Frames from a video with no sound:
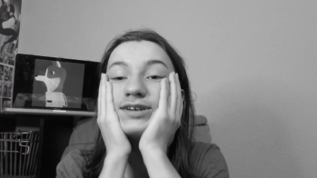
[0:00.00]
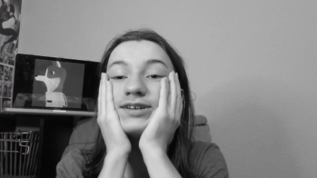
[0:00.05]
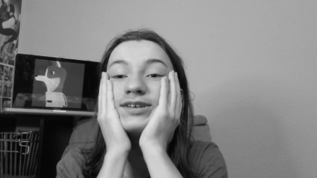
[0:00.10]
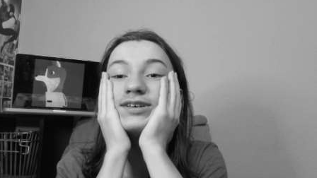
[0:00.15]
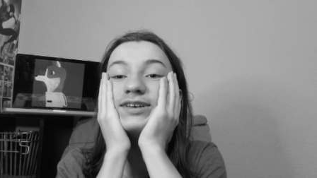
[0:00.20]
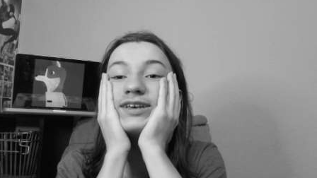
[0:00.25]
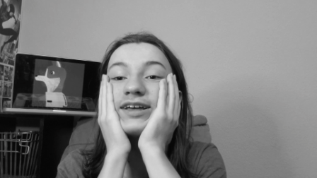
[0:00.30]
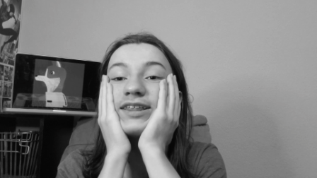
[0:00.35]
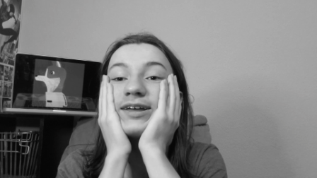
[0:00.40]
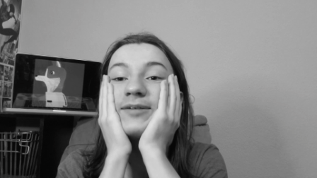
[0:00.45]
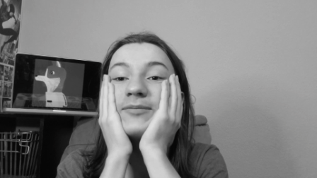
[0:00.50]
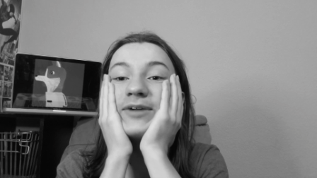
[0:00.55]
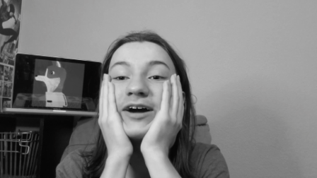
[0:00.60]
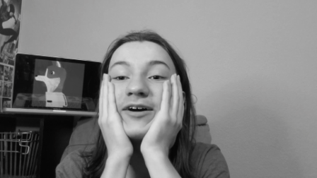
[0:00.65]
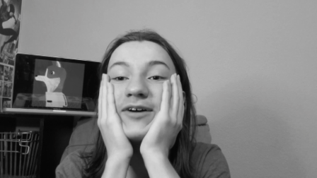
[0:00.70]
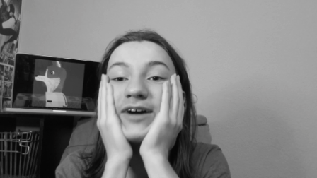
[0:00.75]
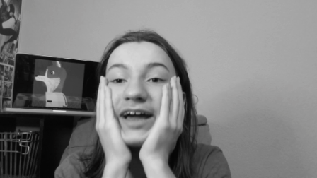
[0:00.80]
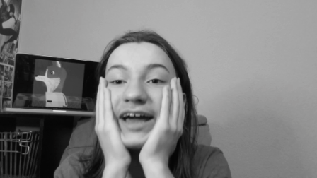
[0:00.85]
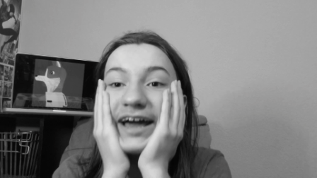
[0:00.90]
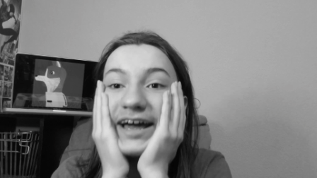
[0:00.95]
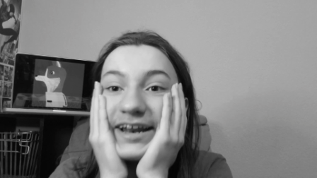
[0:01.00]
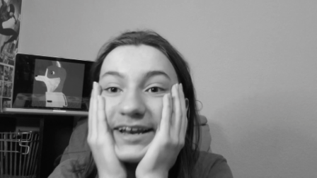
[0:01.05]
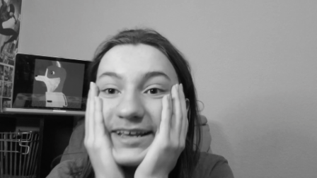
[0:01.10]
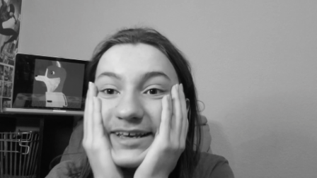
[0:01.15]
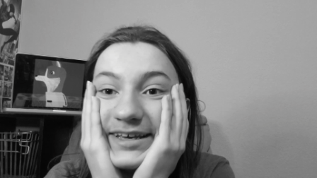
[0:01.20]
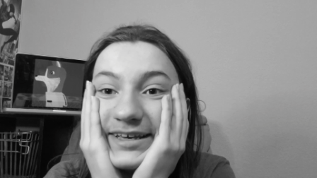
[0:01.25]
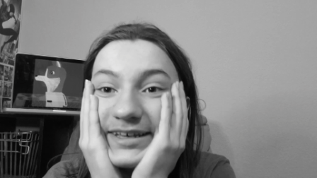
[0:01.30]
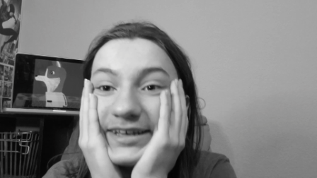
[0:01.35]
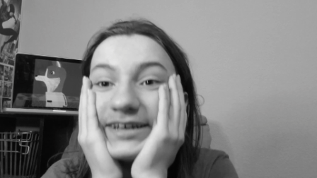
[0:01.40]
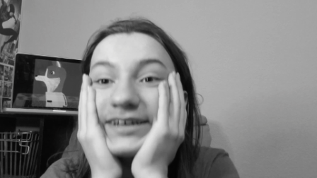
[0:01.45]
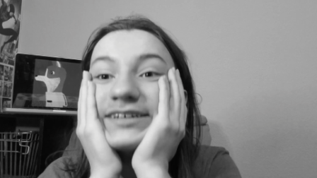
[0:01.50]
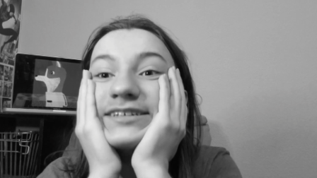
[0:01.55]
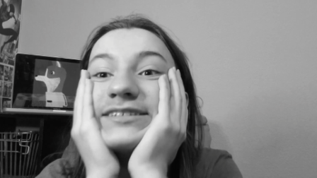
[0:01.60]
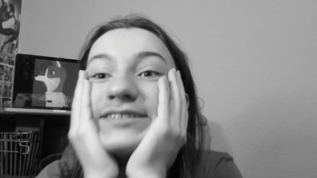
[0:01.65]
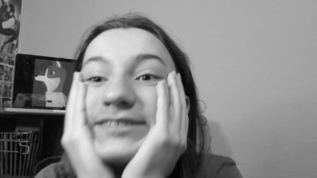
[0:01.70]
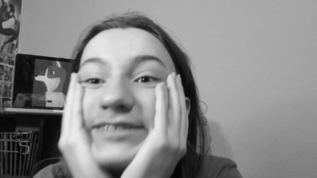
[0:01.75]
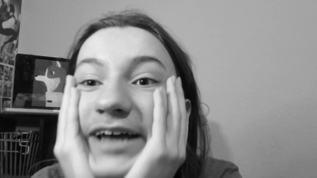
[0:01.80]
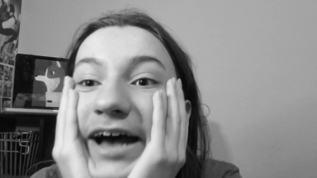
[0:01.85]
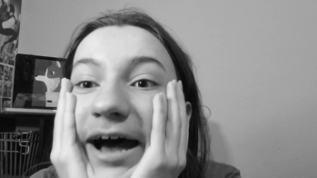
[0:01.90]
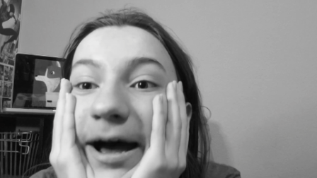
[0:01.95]
Get them out, Addy.
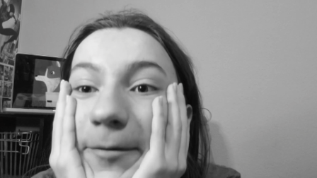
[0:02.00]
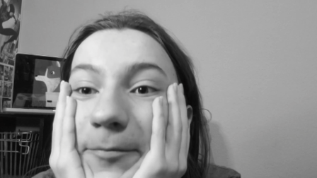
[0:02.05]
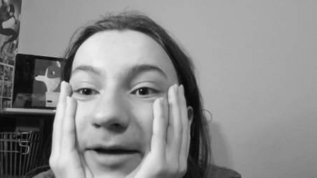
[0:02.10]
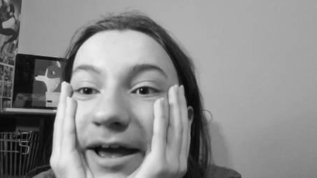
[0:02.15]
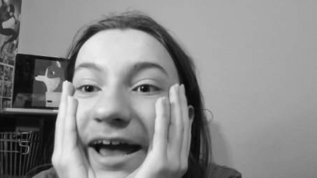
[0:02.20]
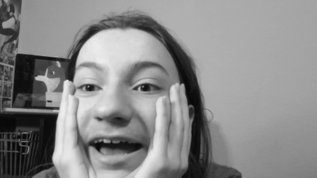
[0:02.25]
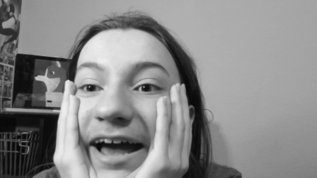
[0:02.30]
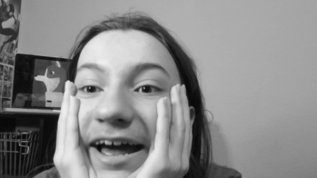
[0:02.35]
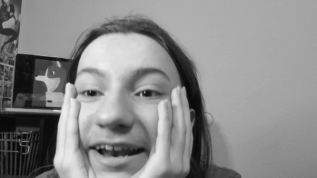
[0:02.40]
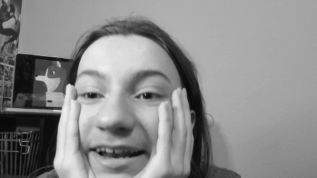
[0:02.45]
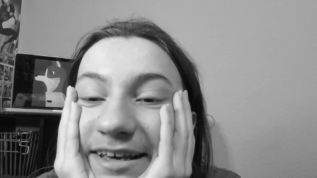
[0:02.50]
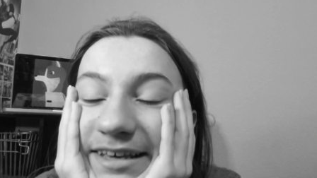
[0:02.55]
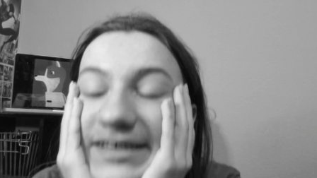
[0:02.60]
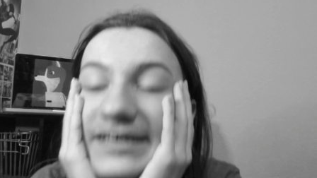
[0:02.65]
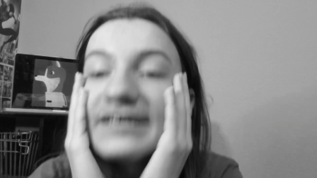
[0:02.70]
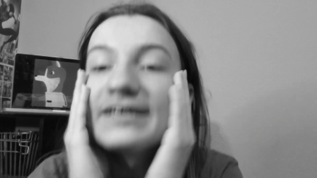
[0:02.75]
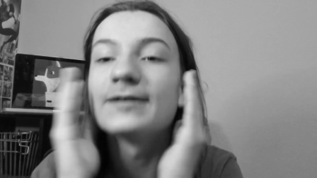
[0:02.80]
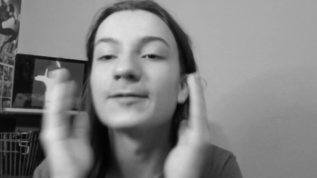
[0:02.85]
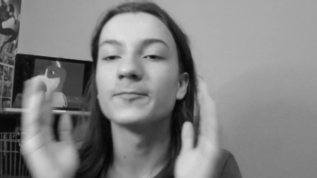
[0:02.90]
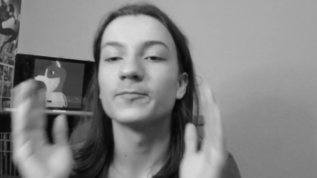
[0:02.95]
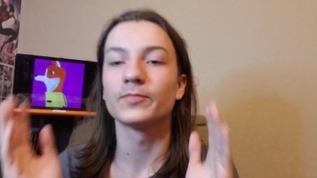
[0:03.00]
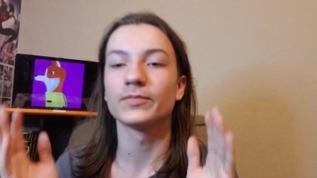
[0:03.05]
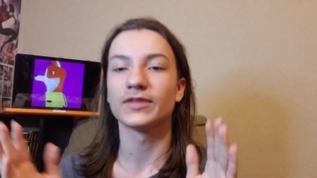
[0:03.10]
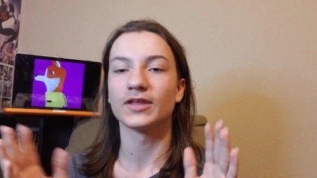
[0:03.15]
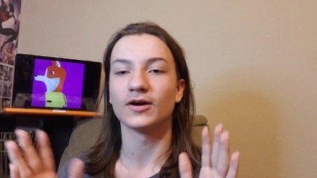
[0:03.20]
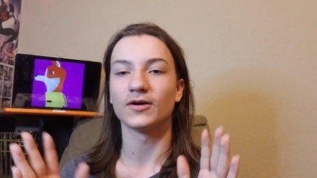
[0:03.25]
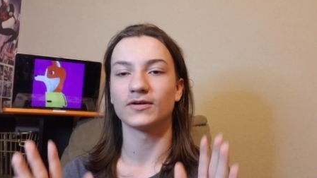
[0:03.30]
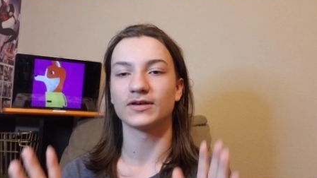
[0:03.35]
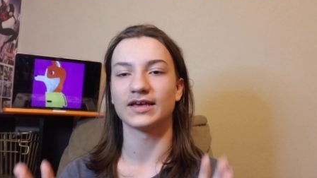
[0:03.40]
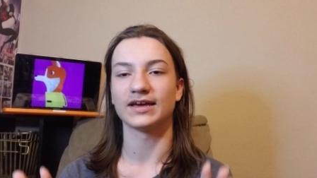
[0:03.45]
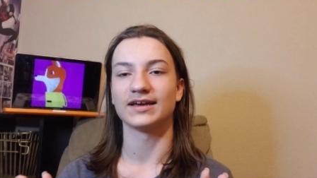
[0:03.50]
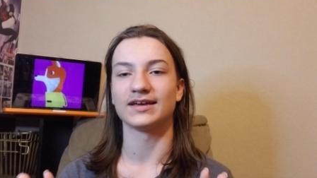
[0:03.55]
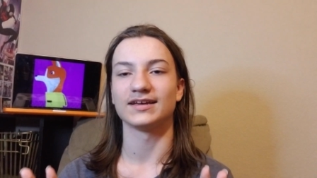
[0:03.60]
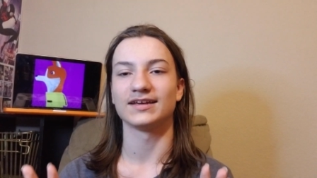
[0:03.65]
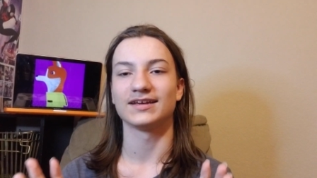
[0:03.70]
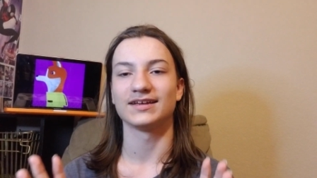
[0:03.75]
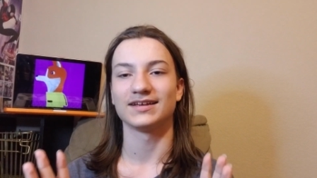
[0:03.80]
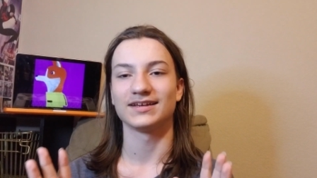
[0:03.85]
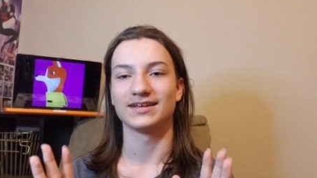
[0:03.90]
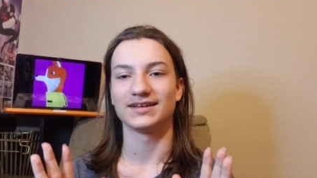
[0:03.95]
Stop, Addy. Okay.
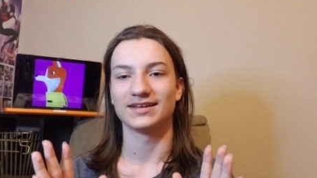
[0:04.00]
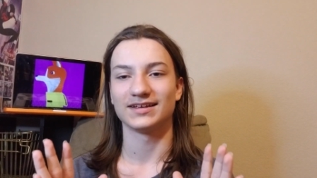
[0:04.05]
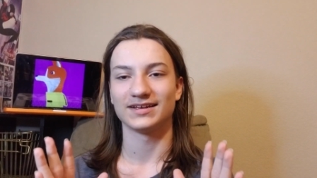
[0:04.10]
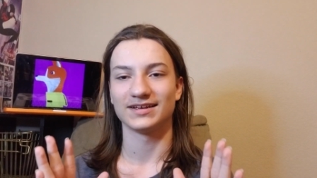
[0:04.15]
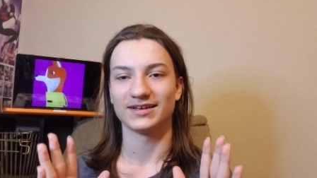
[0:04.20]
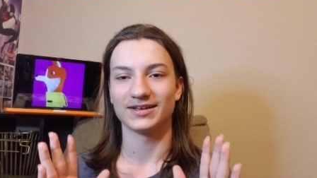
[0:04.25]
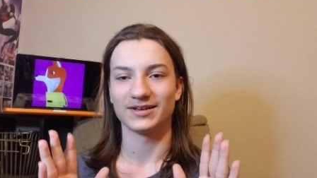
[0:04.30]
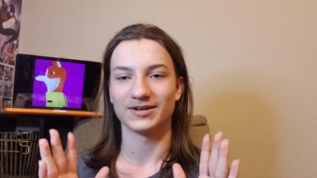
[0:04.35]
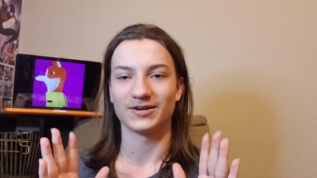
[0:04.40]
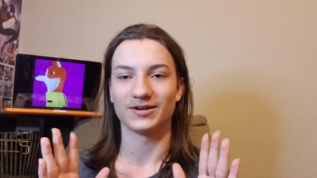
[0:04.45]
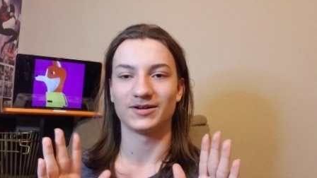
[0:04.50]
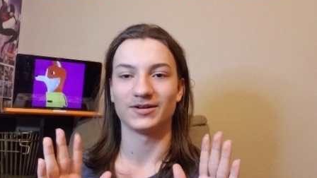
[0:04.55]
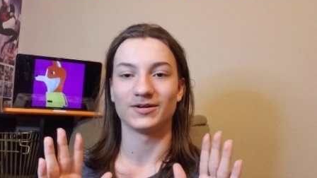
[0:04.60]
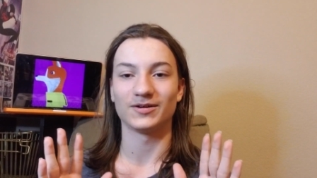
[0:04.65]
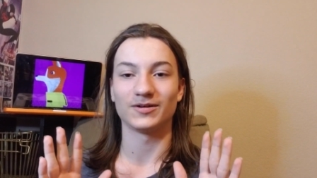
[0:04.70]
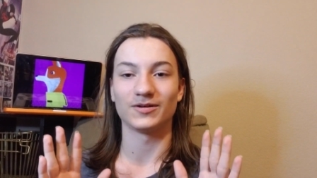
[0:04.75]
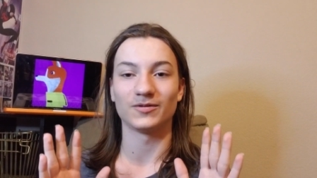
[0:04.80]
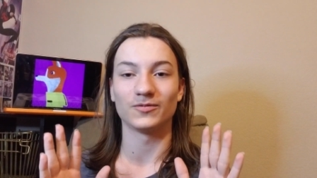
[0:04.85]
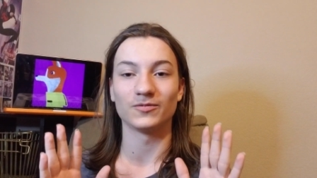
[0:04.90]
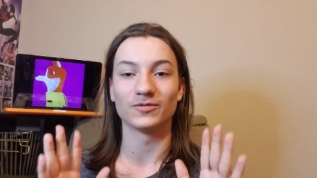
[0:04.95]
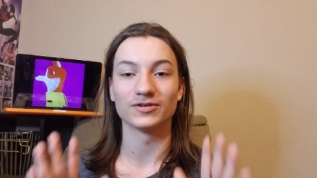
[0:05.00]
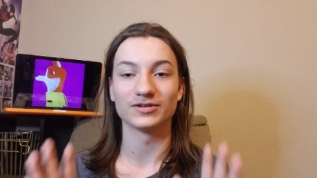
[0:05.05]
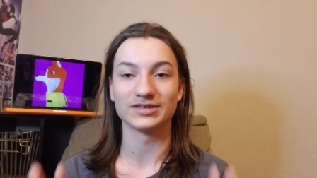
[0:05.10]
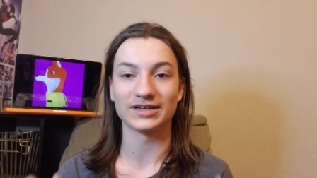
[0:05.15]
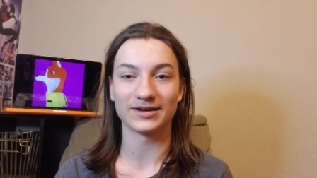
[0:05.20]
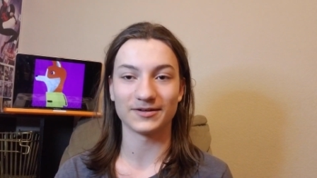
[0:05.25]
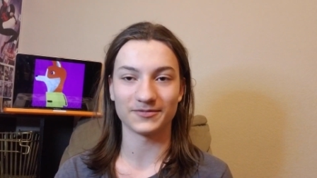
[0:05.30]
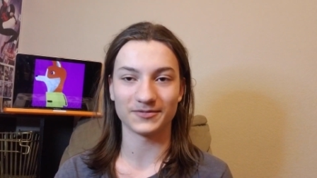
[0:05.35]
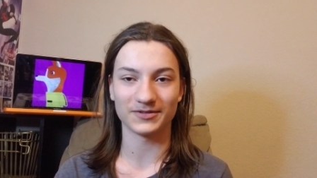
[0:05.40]
We're done